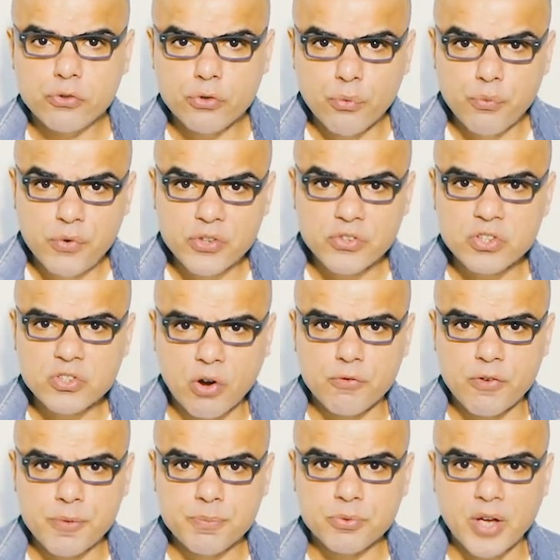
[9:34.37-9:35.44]
So visit
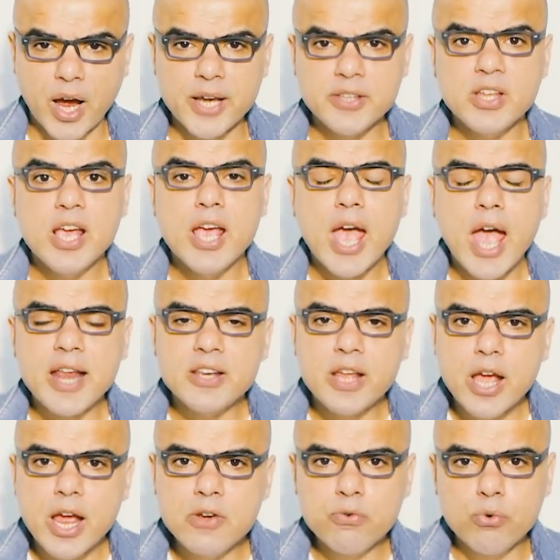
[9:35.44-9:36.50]
our website
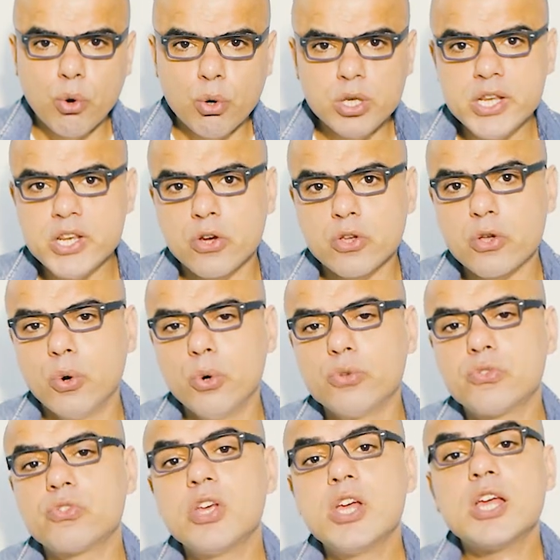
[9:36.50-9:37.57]
and enroll in the
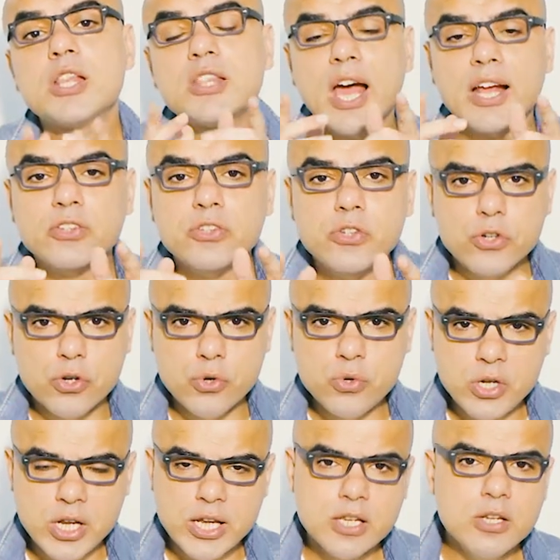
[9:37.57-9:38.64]
course that
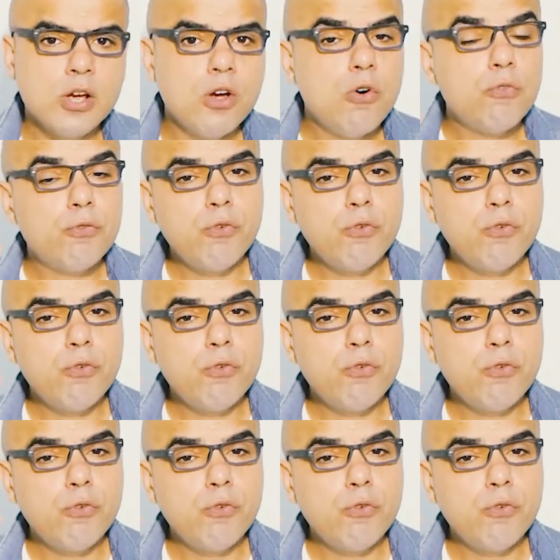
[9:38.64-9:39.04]
you need